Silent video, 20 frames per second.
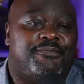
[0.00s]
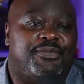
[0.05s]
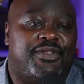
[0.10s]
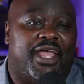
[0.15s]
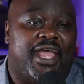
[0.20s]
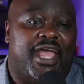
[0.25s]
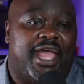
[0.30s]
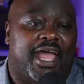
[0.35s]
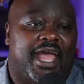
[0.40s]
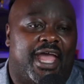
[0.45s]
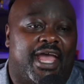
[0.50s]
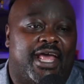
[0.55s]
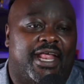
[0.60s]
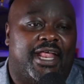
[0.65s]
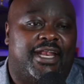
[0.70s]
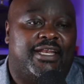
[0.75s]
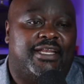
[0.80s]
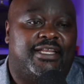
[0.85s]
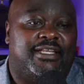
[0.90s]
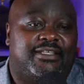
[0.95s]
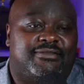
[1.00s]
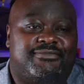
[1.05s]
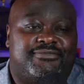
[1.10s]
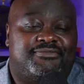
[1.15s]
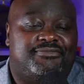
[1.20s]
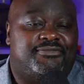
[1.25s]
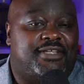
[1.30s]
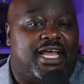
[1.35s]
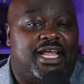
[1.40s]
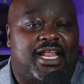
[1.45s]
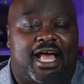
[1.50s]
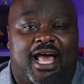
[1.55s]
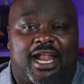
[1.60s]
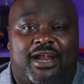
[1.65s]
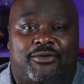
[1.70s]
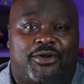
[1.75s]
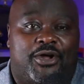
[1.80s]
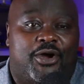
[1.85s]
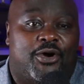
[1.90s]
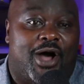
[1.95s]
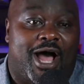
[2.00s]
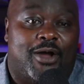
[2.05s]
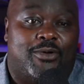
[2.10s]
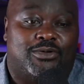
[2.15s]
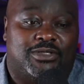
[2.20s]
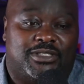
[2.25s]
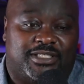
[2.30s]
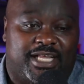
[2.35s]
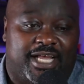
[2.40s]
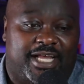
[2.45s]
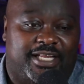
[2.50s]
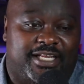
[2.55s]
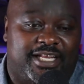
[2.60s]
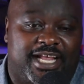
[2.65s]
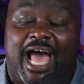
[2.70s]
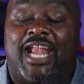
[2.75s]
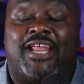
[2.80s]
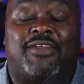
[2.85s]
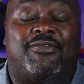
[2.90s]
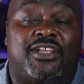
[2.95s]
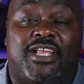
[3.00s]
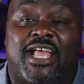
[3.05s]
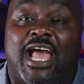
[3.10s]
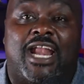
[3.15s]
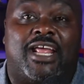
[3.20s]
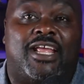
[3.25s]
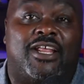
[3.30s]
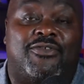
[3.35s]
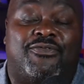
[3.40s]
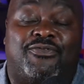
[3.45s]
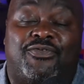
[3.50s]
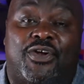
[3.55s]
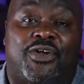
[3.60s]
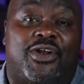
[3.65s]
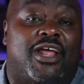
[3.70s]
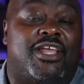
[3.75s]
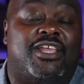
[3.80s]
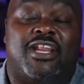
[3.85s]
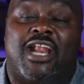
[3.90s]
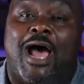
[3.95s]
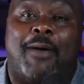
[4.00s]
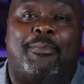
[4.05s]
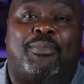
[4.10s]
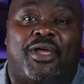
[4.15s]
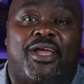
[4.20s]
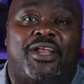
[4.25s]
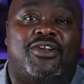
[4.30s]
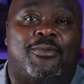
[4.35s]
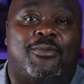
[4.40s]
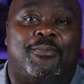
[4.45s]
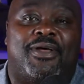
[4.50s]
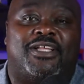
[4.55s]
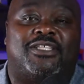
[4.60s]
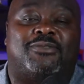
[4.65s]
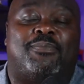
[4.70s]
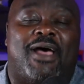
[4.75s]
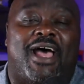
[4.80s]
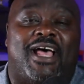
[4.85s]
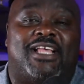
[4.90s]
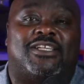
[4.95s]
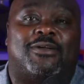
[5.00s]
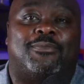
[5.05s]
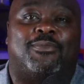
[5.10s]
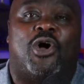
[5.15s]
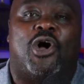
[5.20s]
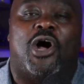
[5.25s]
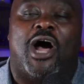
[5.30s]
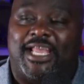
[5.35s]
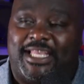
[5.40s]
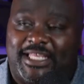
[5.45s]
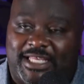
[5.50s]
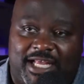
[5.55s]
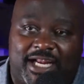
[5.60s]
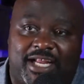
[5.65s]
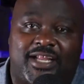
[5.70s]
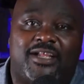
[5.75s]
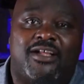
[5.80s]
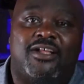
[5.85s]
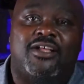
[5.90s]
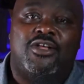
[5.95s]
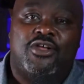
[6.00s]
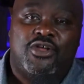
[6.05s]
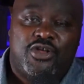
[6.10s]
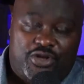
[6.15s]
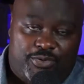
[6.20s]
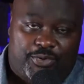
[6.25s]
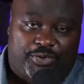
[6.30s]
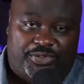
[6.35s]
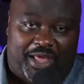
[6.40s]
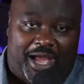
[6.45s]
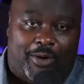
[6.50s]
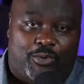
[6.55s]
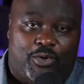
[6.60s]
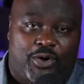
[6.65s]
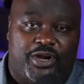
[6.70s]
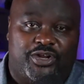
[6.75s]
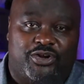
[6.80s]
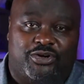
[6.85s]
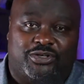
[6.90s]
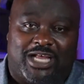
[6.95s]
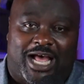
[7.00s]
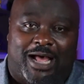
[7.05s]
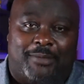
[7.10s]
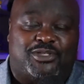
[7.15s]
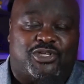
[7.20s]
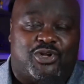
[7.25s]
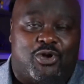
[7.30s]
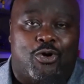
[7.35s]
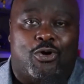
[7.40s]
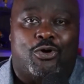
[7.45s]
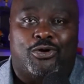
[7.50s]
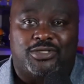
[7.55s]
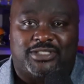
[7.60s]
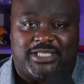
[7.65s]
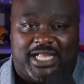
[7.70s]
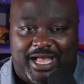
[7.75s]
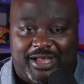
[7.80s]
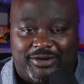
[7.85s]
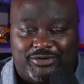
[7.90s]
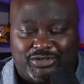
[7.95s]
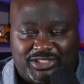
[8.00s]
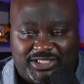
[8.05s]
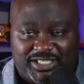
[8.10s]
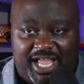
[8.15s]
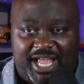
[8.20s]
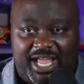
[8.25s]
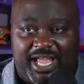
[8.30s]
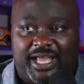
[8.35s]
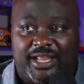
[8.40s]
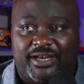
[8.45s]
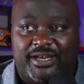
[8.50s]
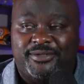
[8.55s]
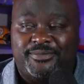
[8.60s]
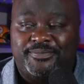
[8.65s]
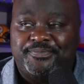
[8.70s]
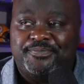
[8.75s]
And I don't know, Iowa State. You gotta get it figured out. You're not playing your best basketball. I get it. You're without one of your top scorers. I understand.